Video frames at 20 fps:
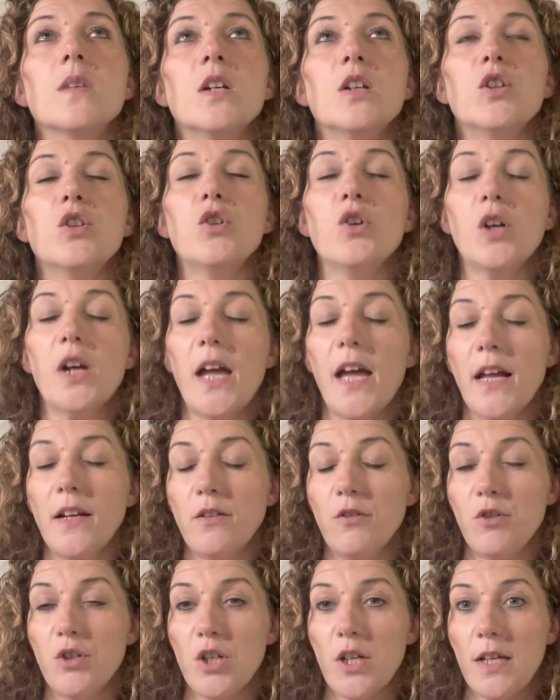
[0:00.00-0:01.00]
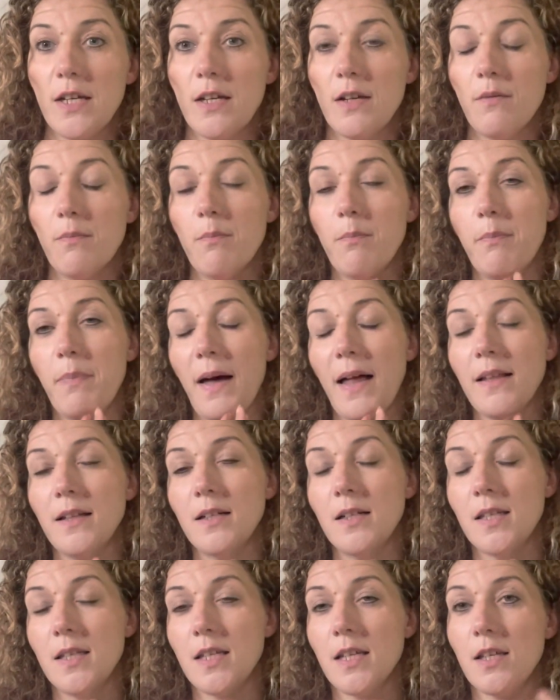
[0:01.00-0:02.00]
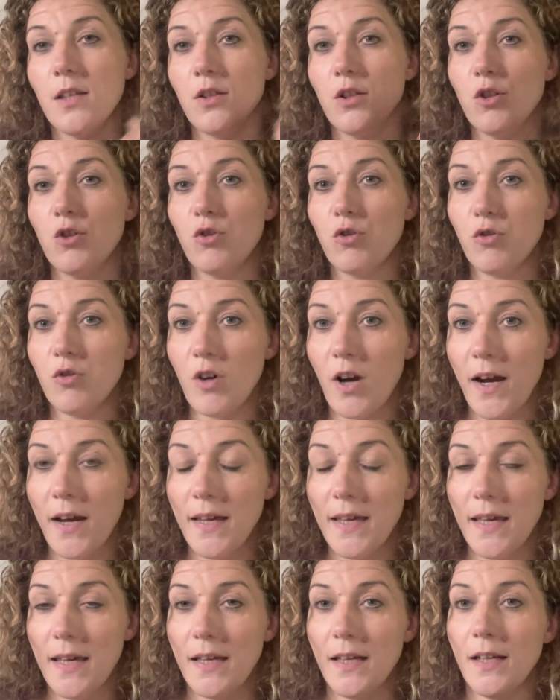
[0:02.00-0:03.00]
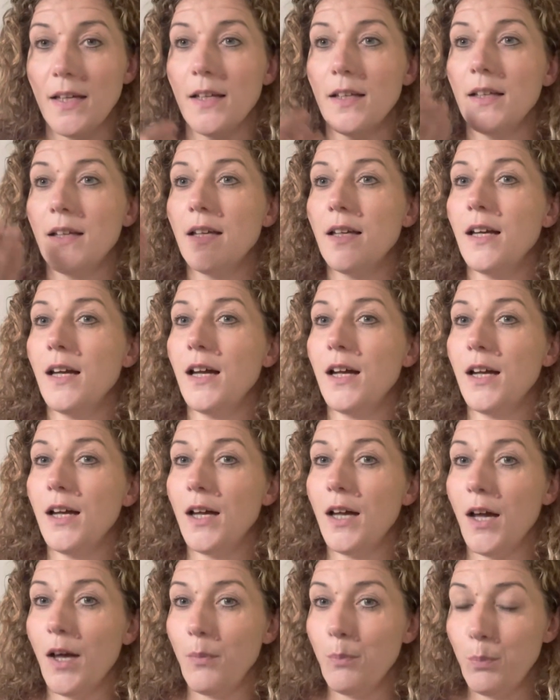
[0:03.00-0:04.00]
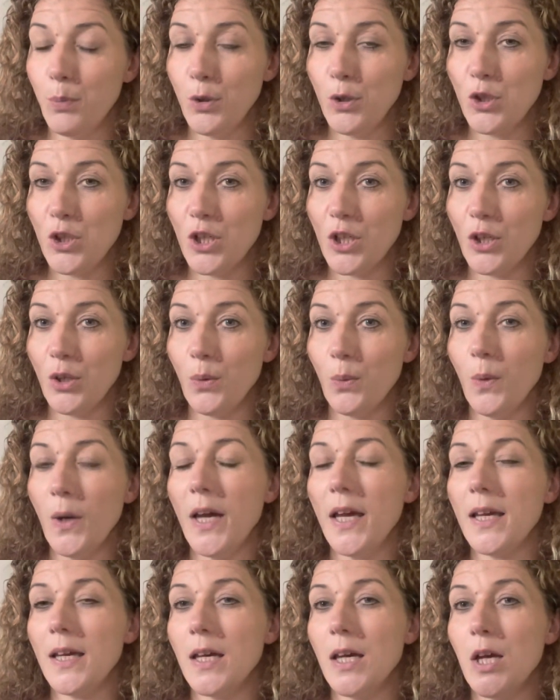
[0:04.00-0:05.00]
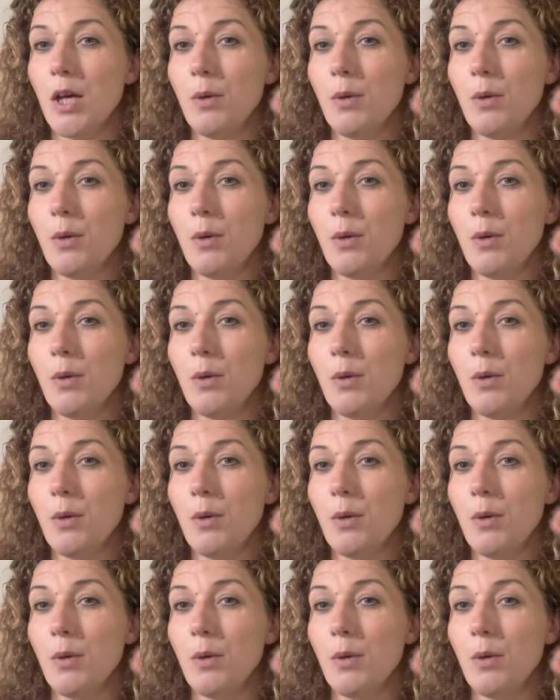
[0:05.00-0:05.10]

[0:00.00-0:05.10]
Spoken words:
your energy. Balancing the trying and pushing away.